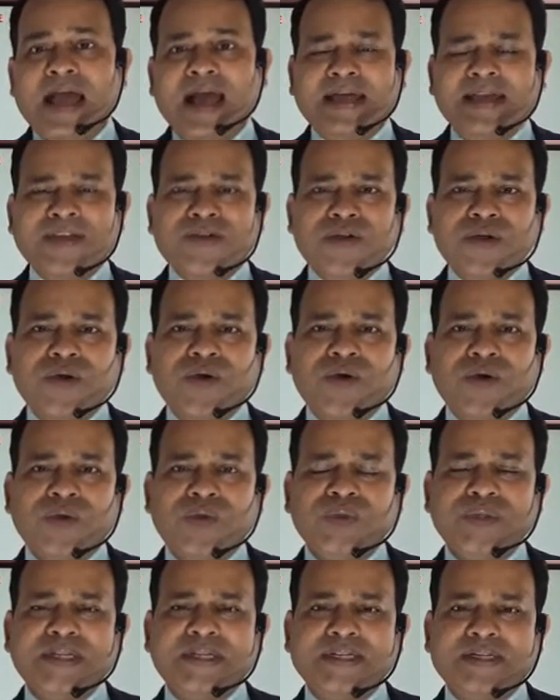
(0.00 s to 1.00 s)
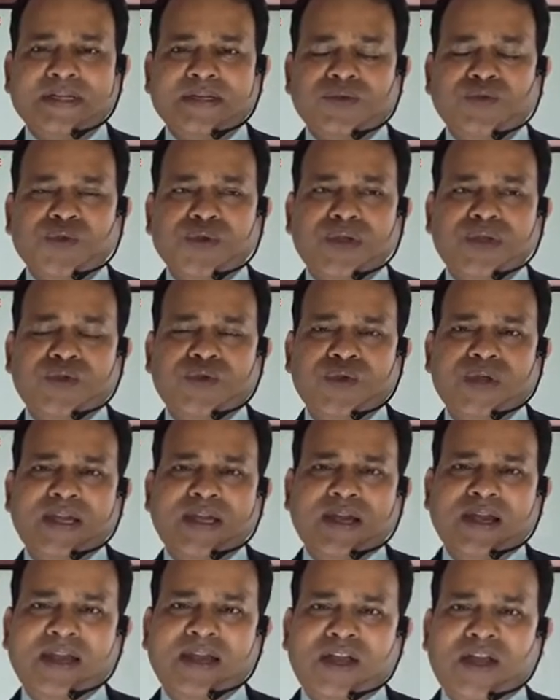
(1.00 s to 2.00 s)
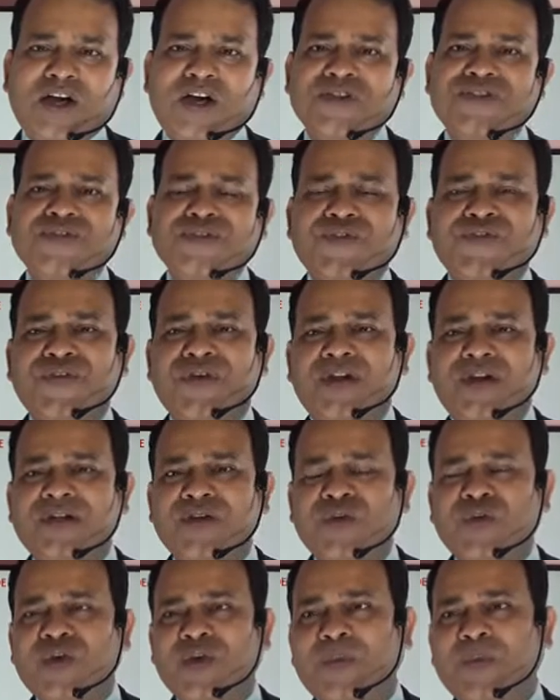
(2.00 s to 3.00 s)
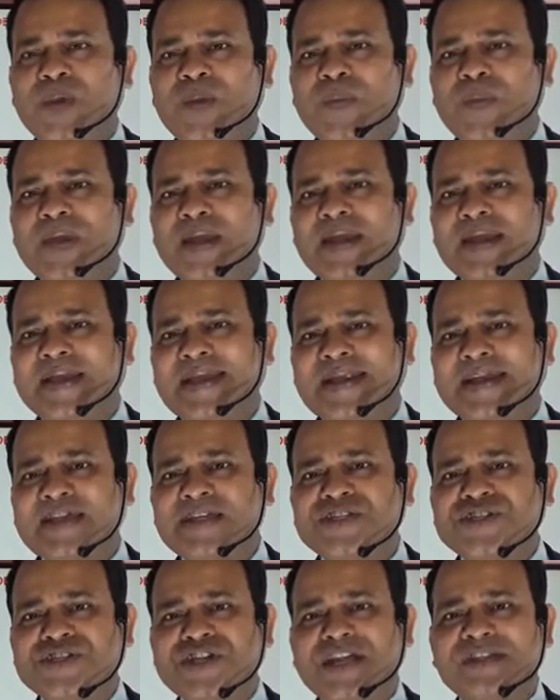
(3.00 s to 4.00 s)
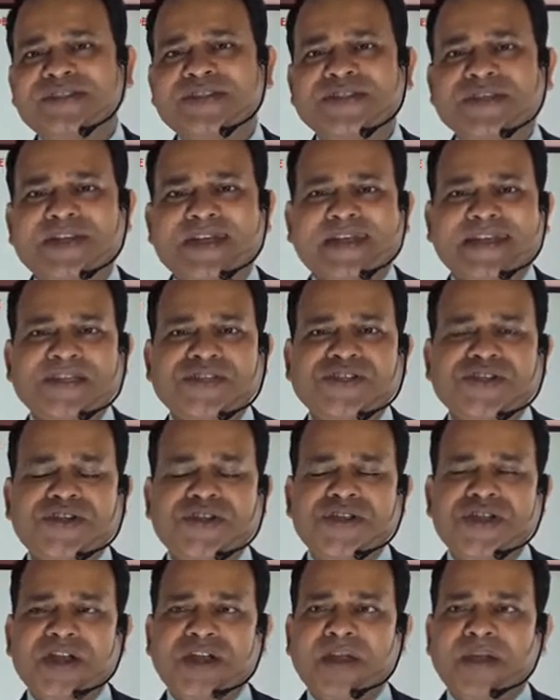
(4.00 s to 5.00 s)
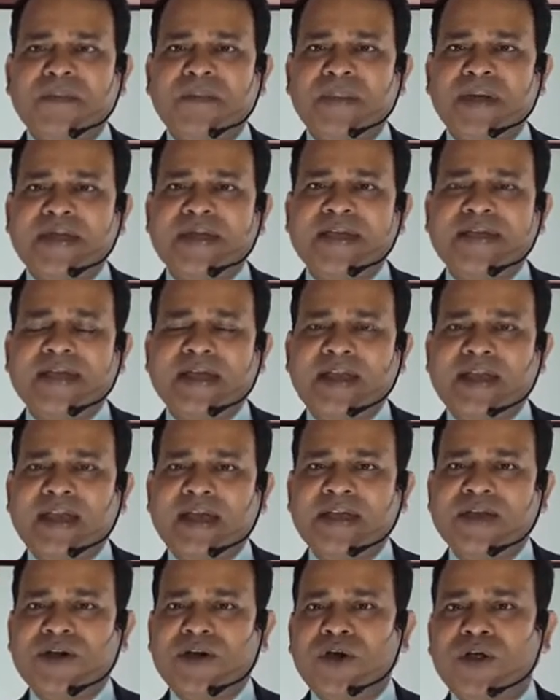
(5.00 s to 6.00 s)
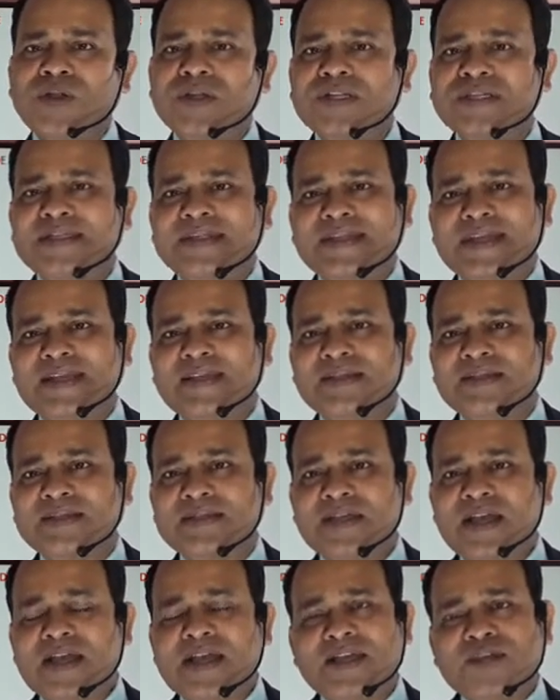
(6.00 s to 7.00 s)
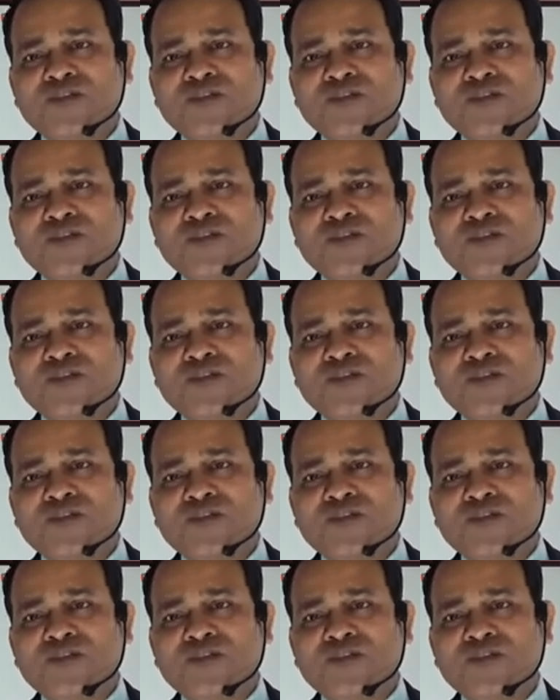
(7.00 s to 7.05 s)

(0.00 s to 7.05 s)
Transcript: And you know, we're doing a lot of hard work. People are getting chance in engineering, medical, and all these things.